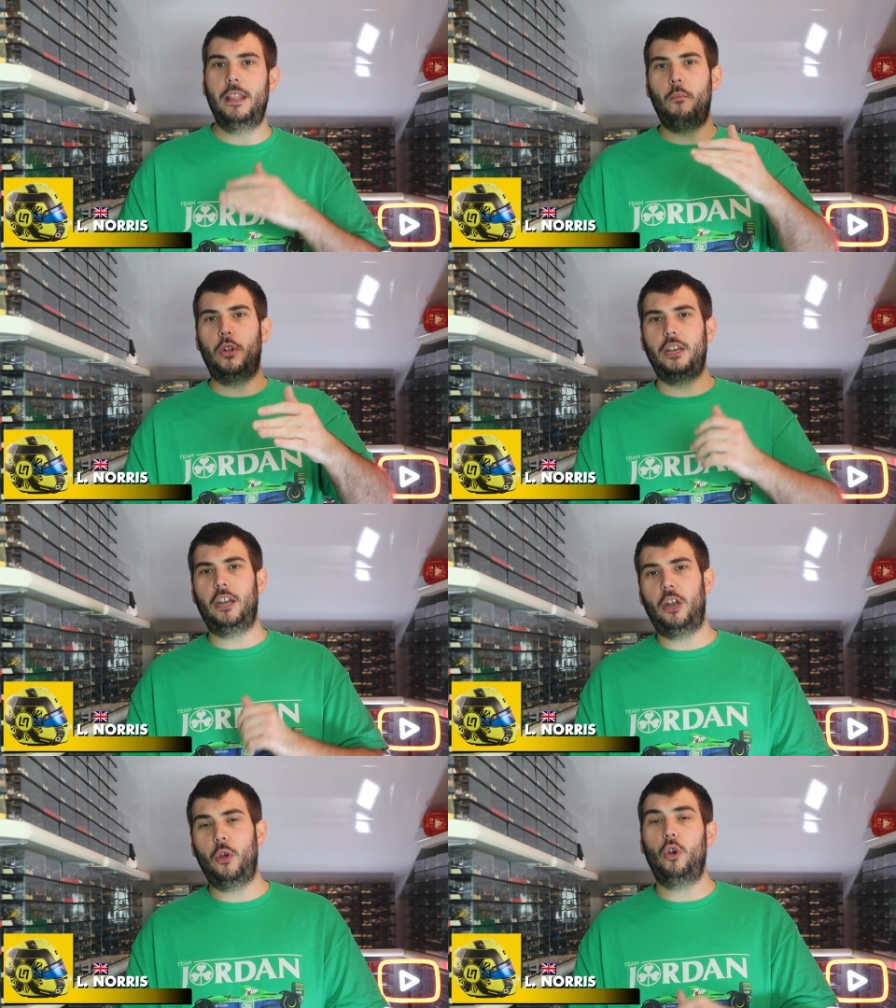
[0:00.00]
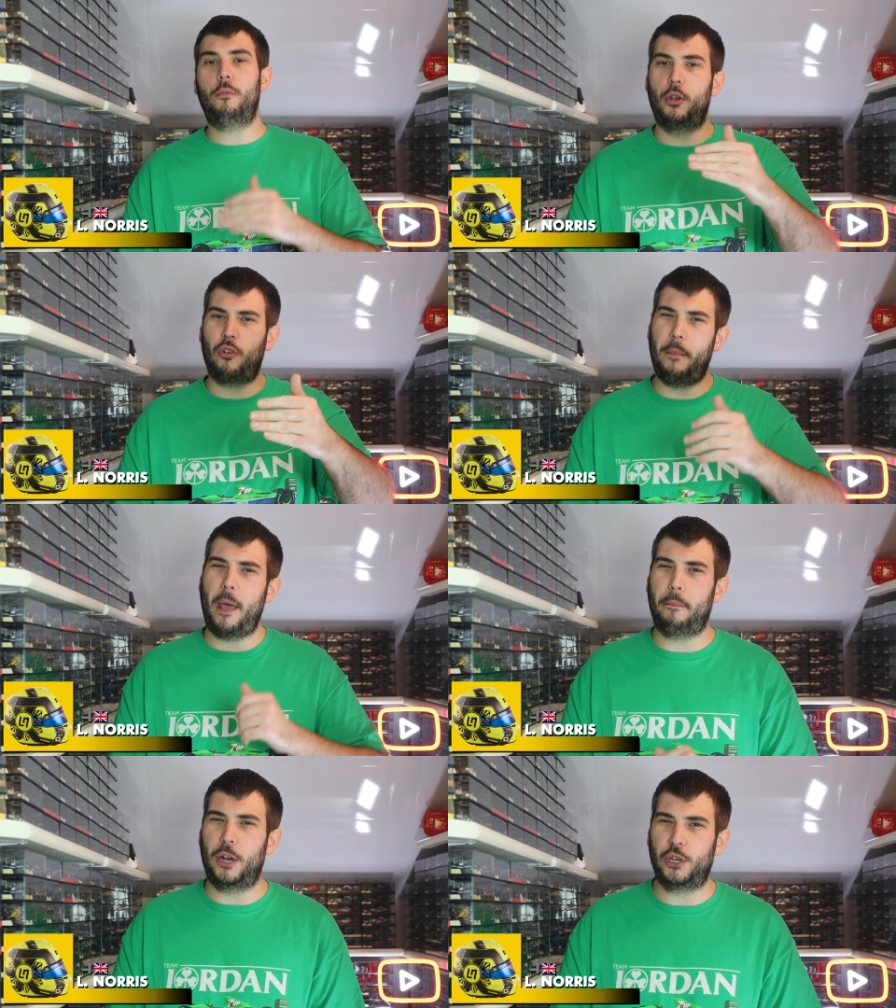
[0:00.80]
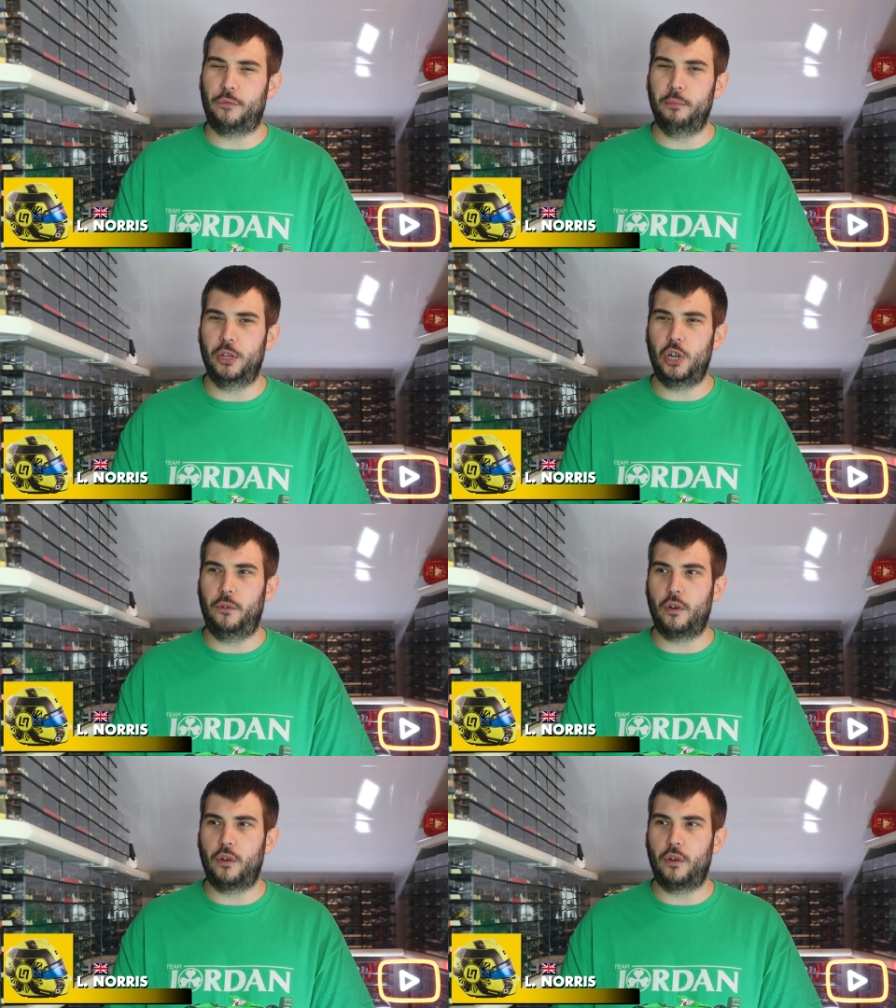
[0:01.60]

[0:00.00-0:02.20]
Then what did he do? Come under a bit of pressure from the two